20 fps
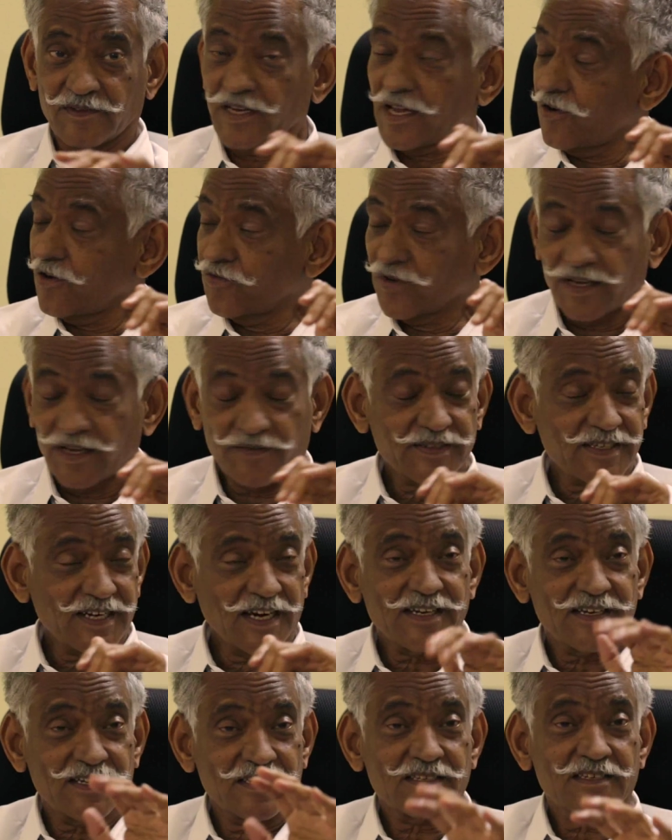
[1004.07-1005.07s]
Yeah, we have
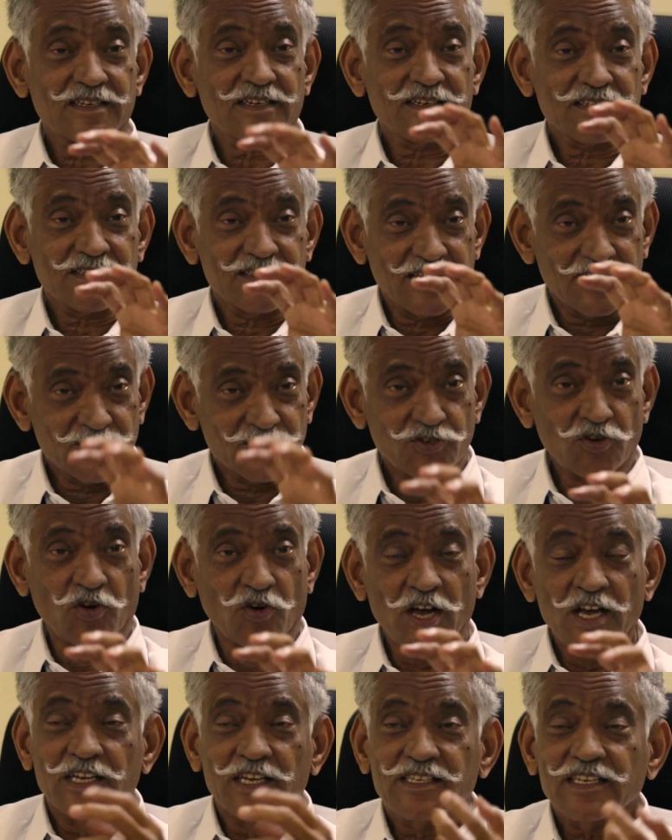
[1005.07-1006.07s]
statistics that show.
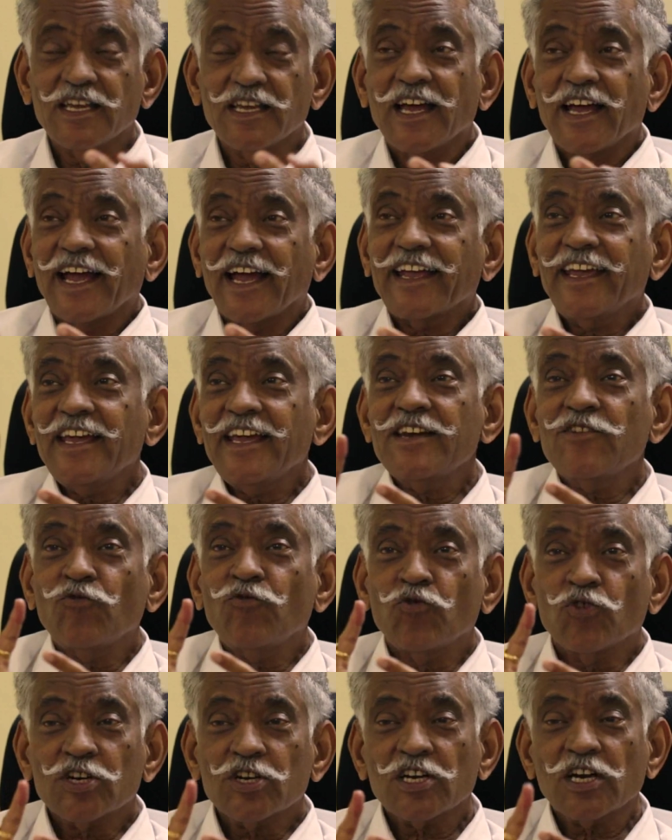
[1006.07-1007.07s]
See, again,
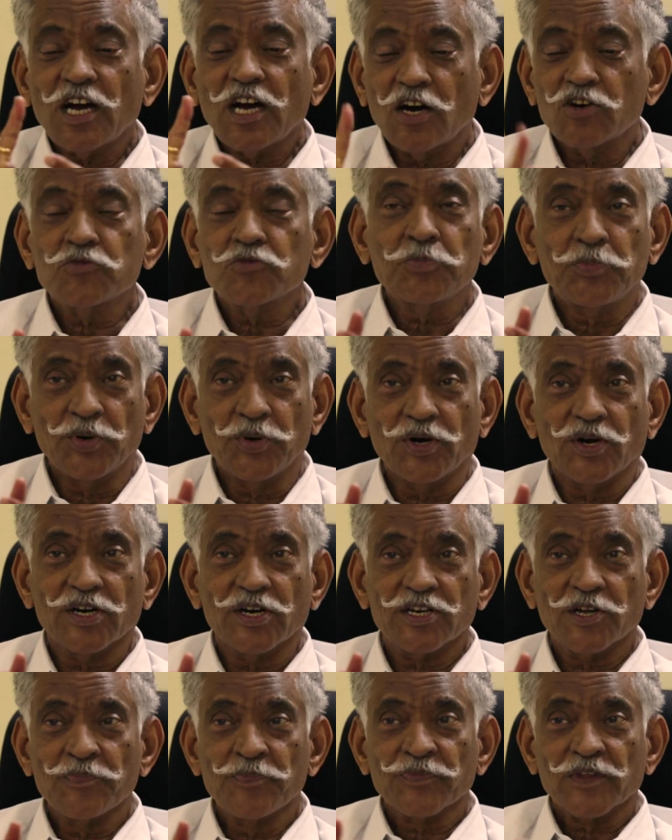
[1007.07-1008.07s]
work
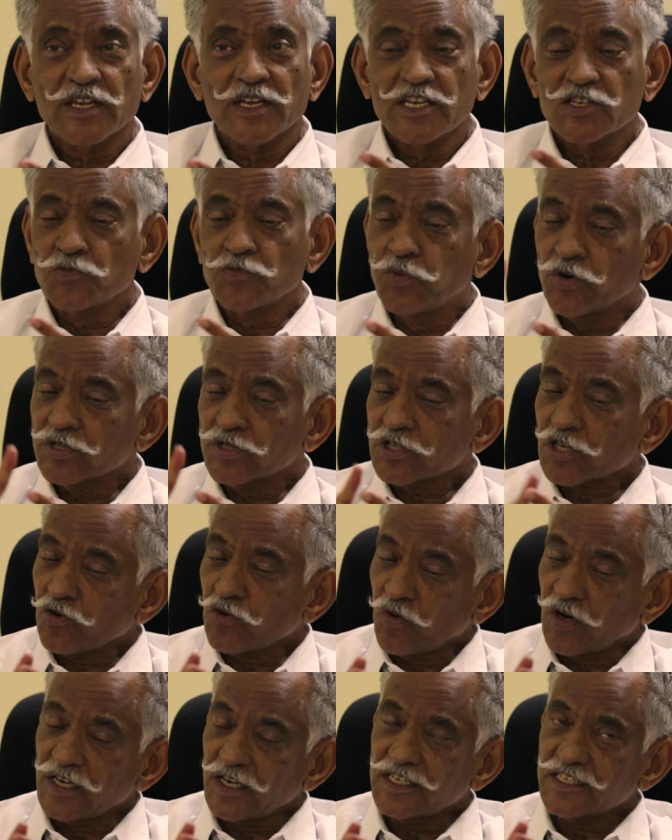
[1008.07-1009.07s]
output is both
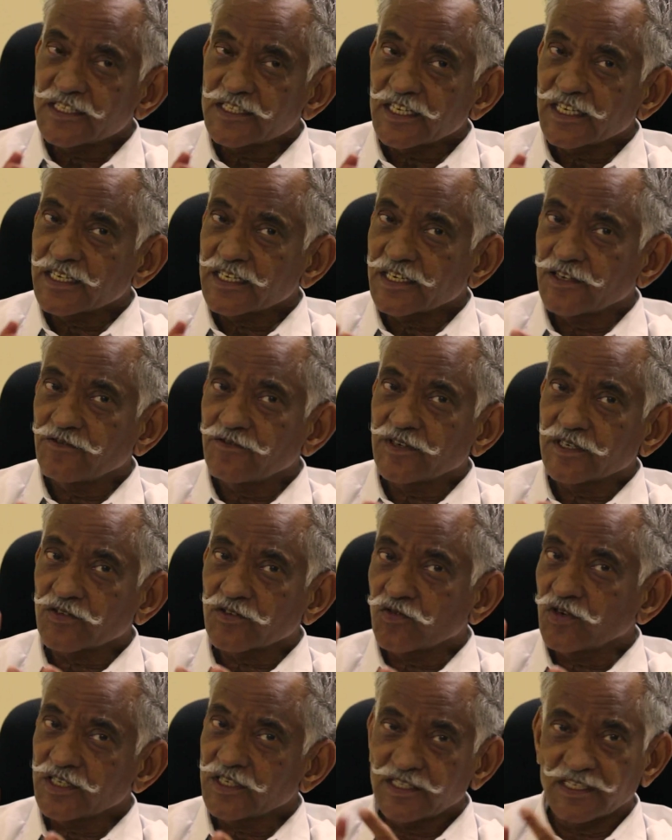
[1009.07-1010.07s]
qualitative and
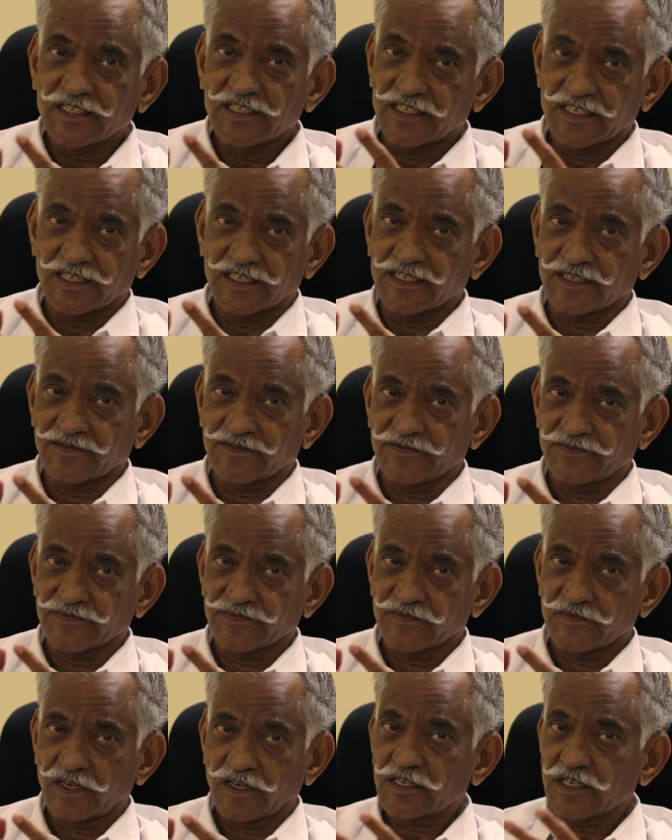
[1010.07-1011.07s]
quantitative.
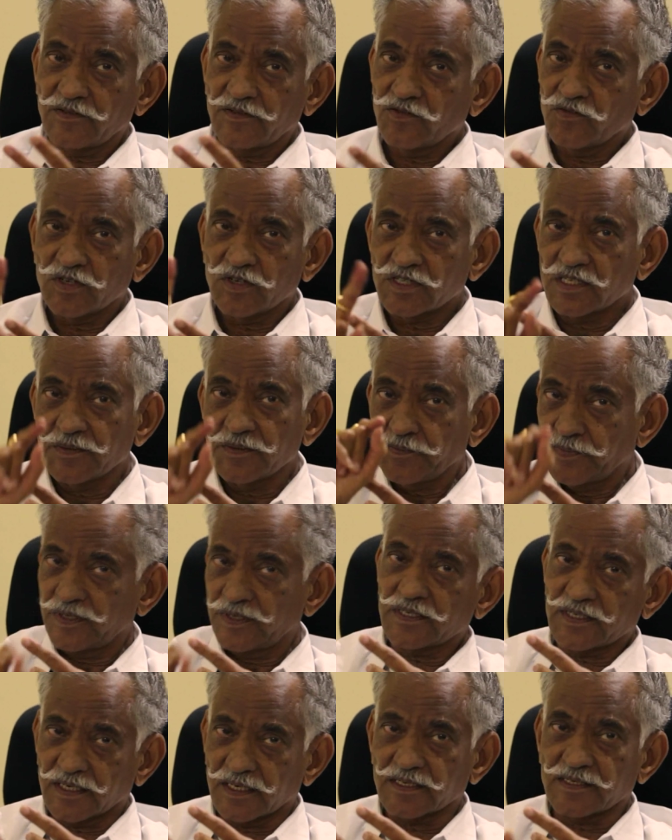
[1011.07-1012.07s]
I'll give you one
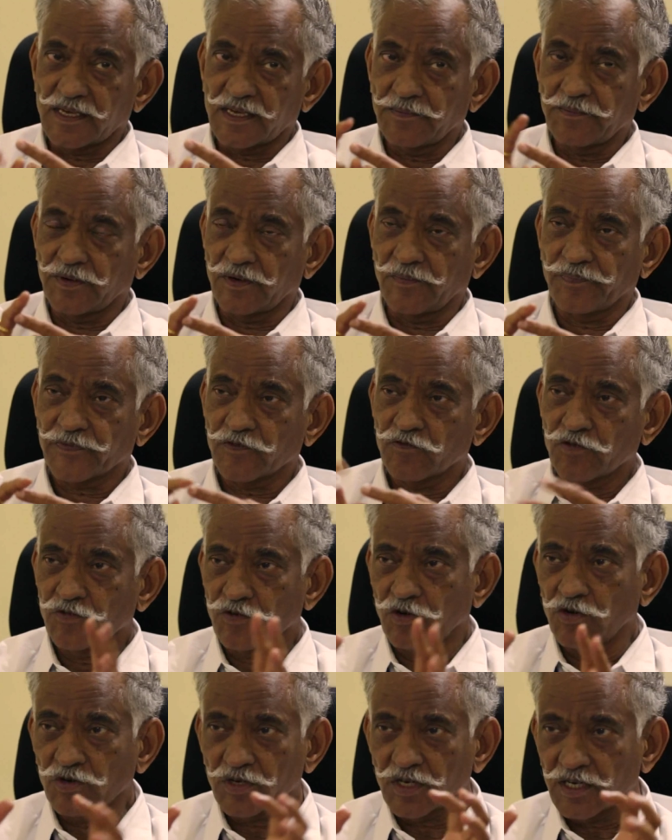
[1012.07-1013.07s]
simplest example. We
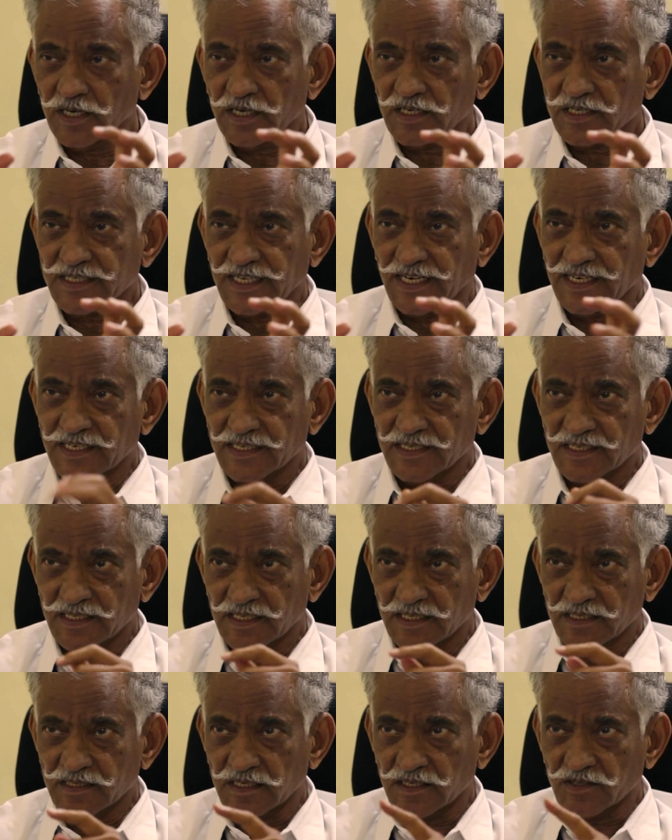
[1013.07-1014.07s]
were looking at
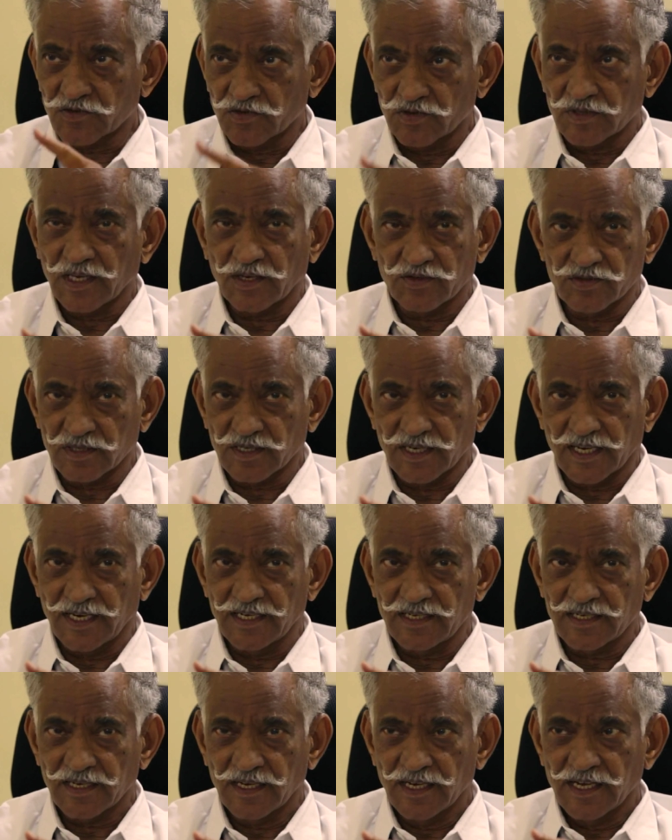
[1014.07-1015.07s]
statistics at
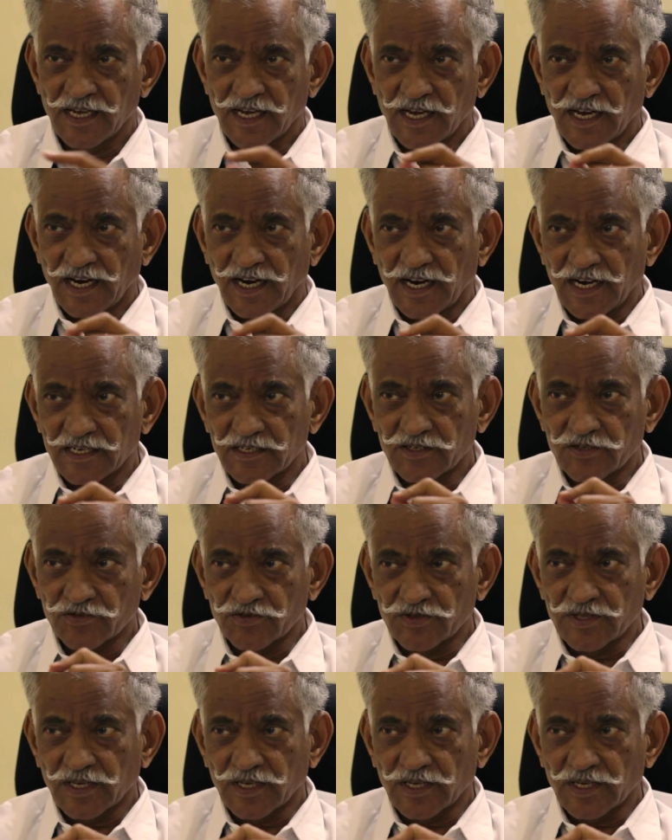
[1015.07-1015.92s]
2008 and